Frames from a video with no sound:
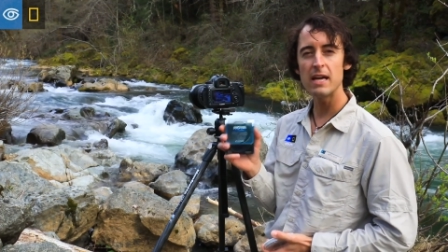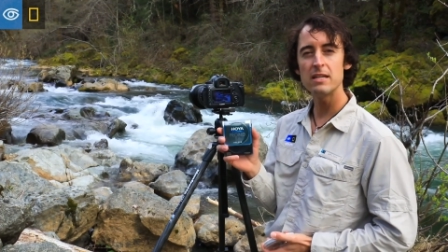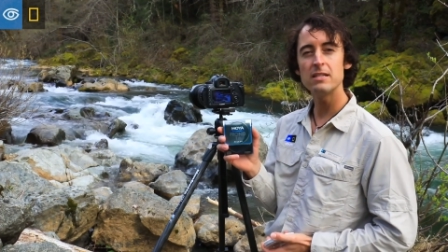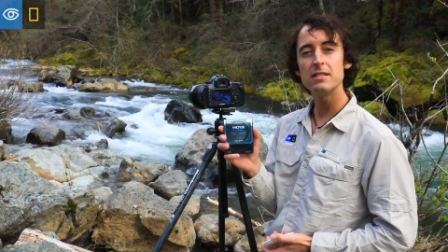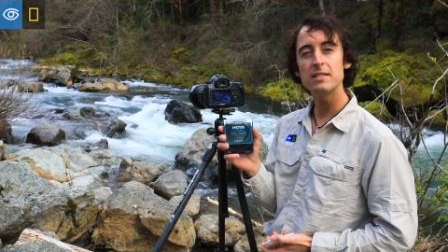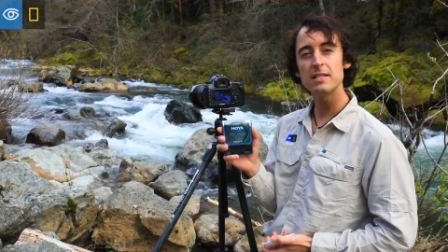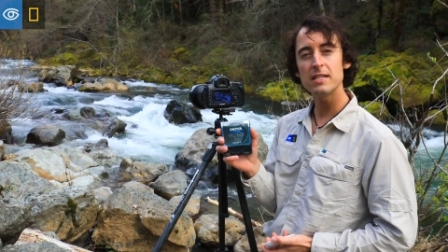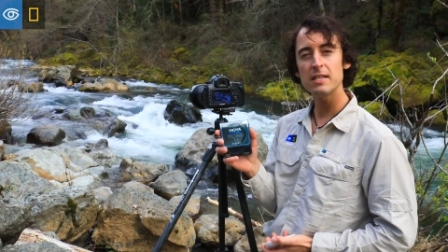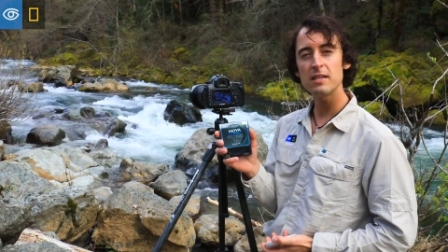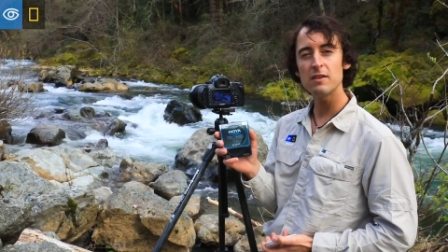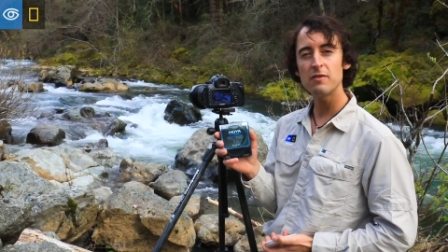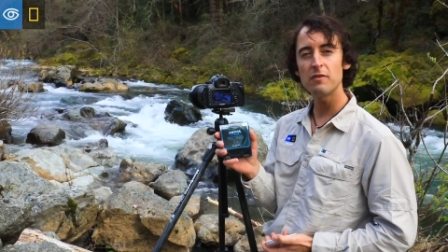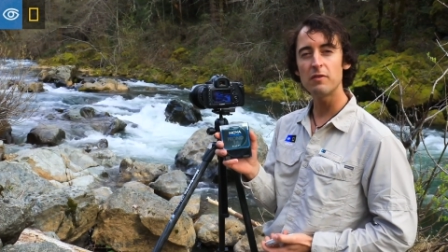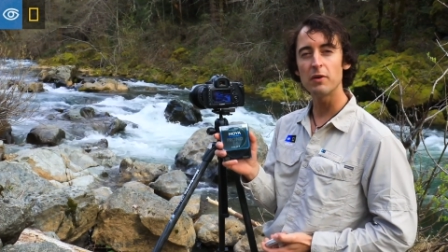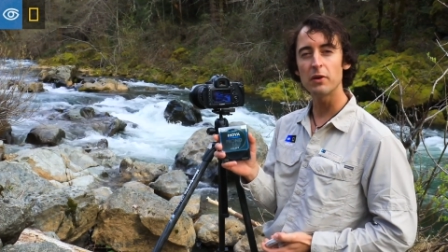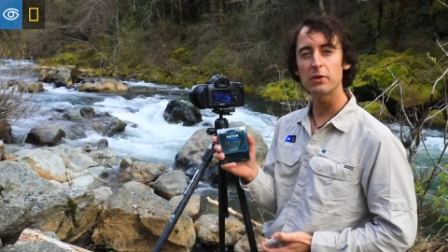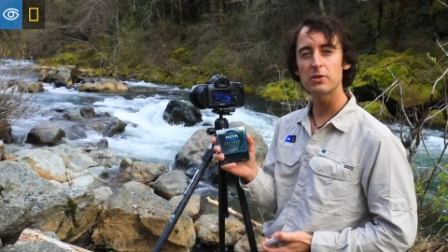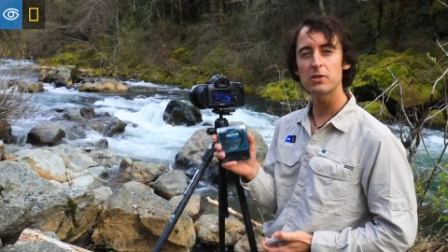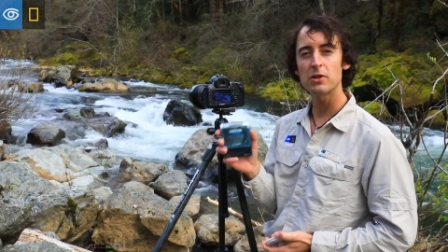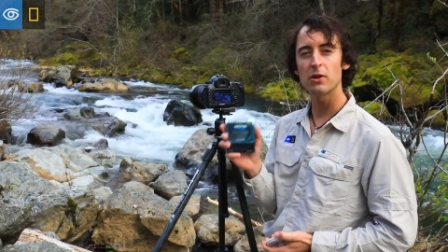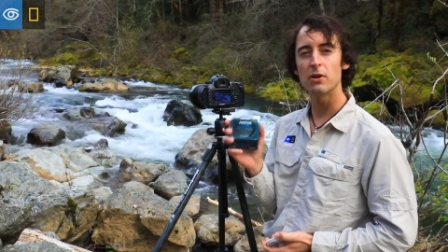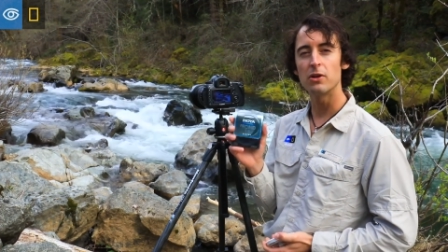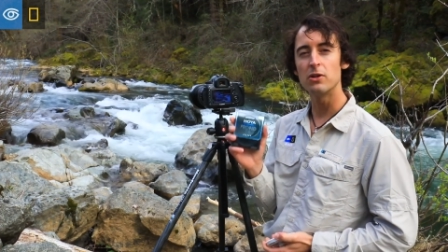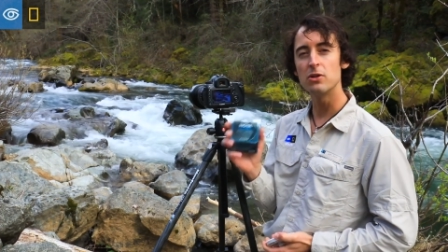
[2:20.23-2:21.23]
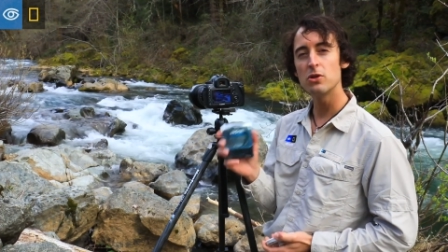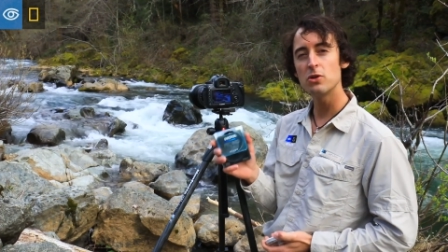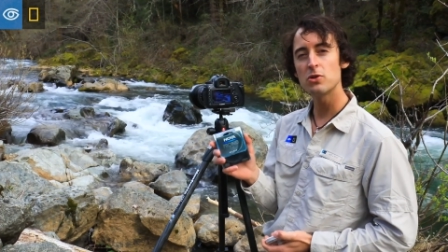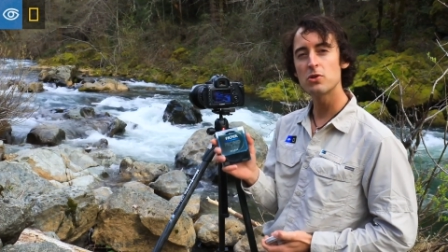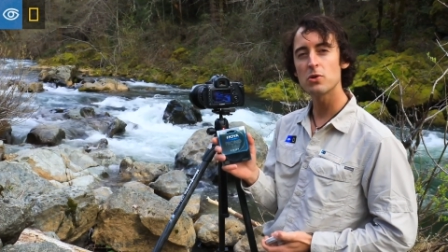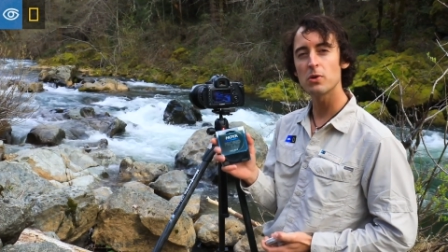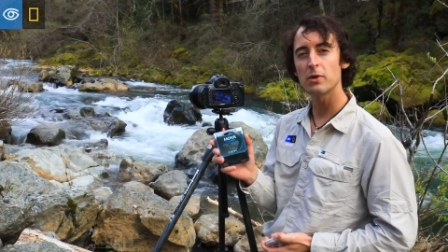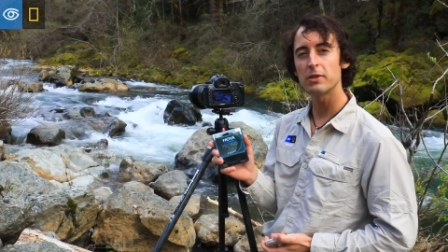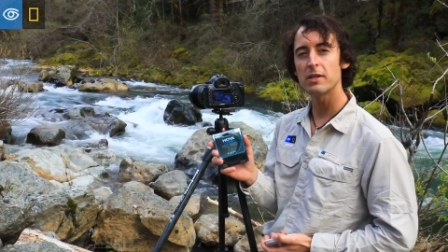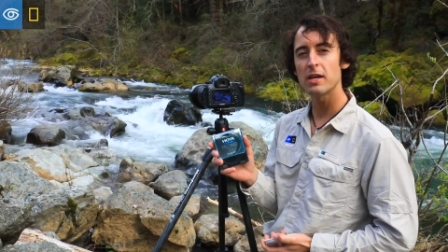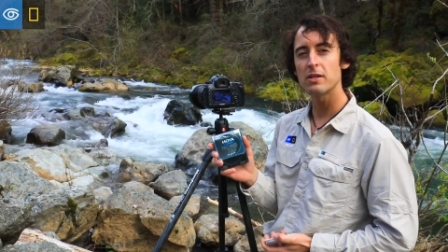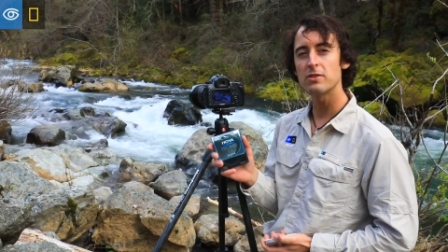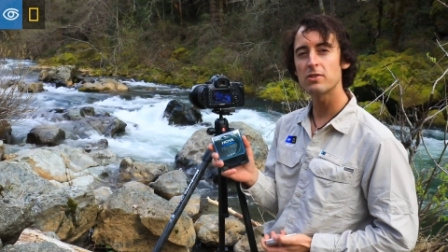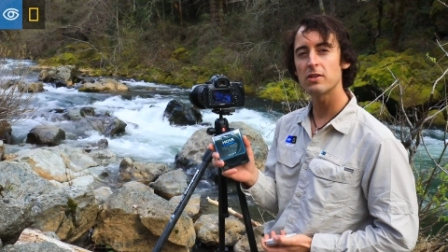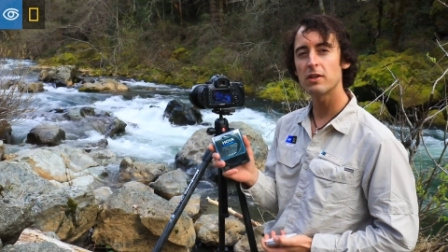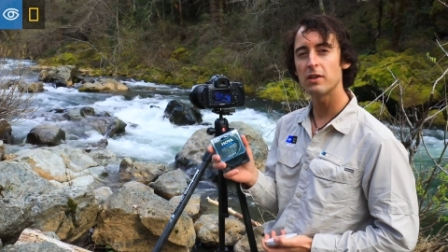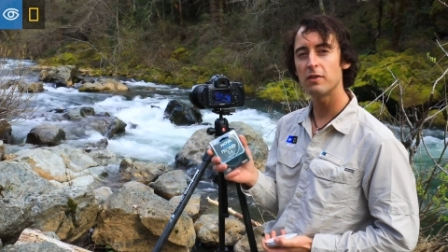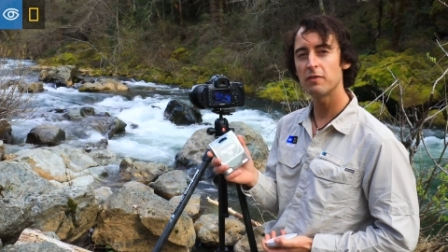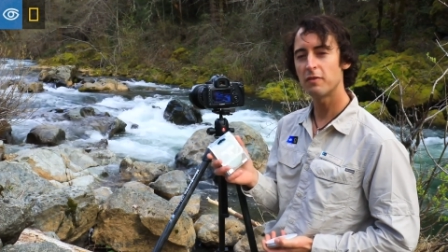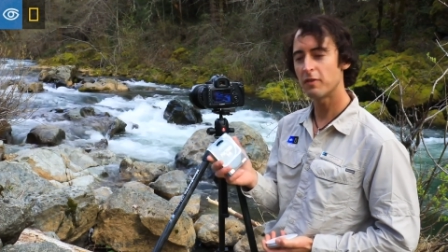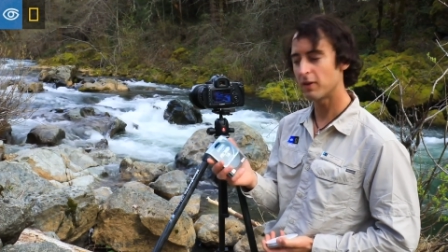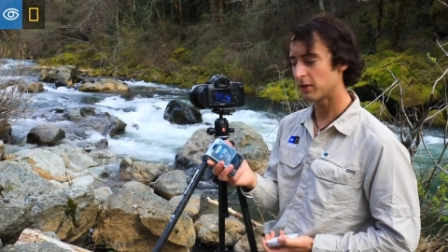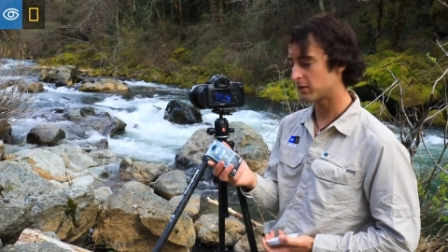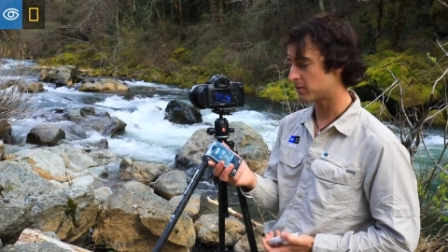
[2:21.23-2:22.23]
ND filter, a neutral
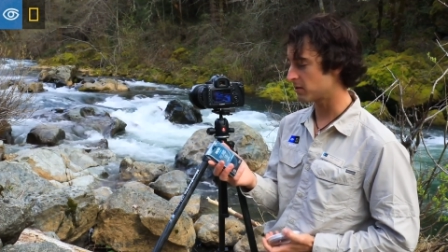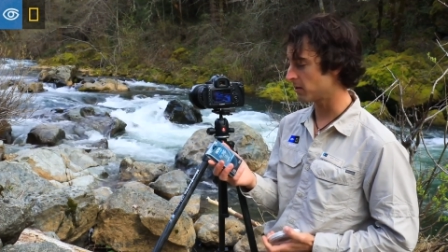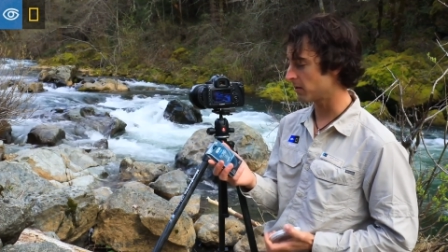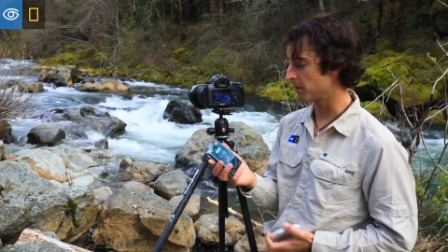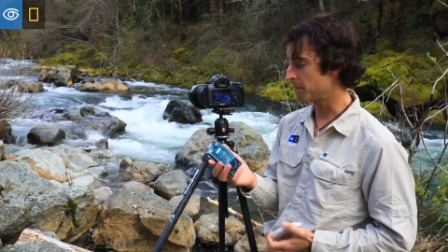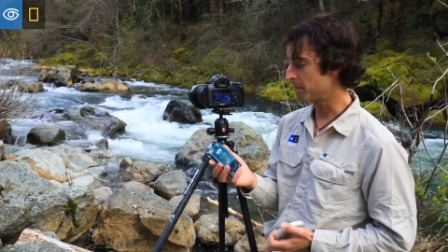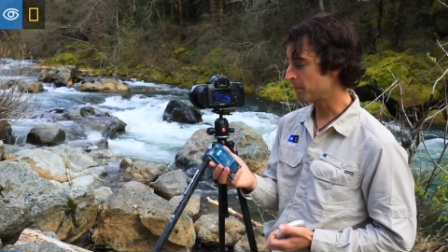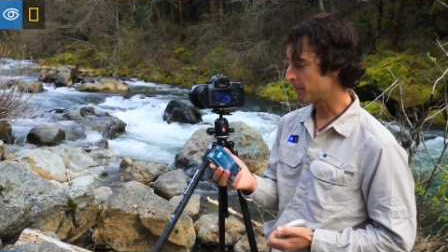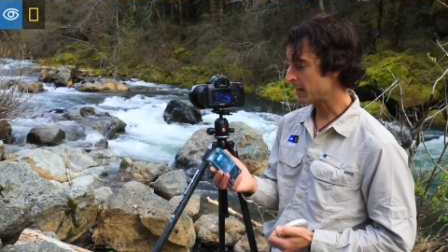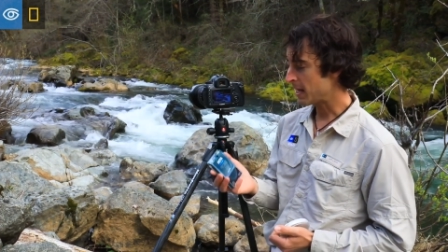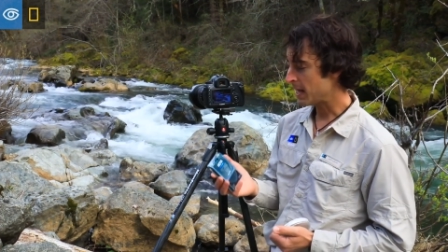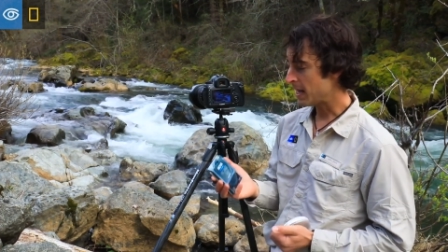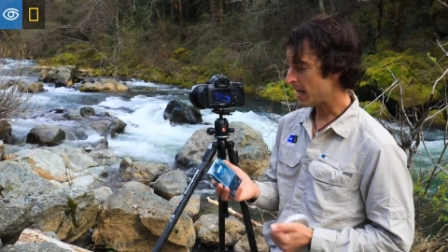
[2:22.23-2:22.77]
density filter.